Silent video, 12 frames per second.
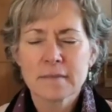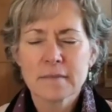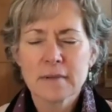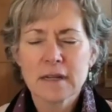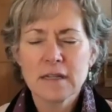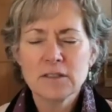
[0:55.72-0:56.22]

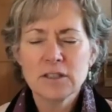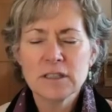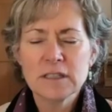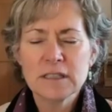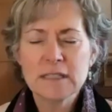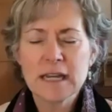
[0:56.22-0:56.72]
And
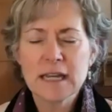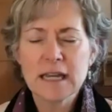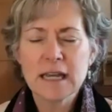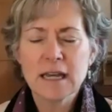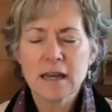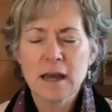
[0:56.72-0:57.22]
just
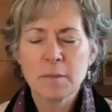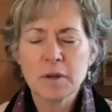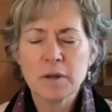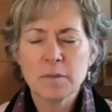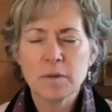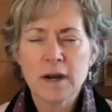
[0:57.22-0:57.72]
taking a
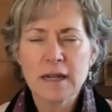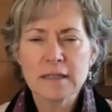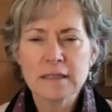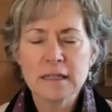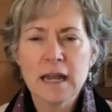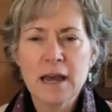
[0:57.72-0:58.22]
couple of
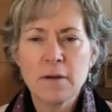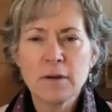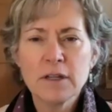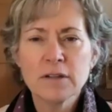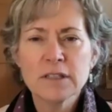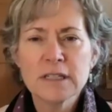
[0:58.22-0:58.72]
breaths,
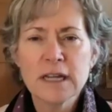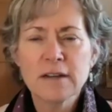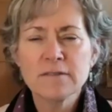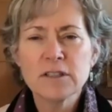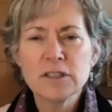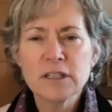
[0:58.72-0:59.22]
allowing
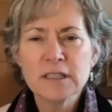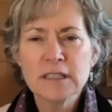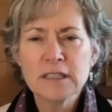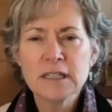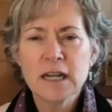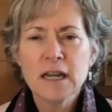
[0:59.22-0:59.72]
yourself to
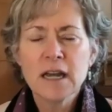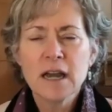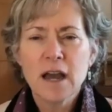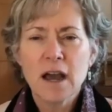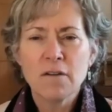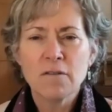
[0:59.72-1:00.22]
just
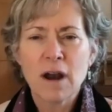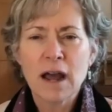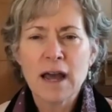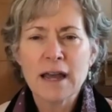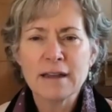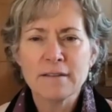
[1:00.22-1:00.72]

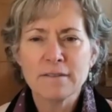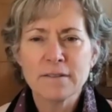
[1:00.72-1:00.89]
arrive.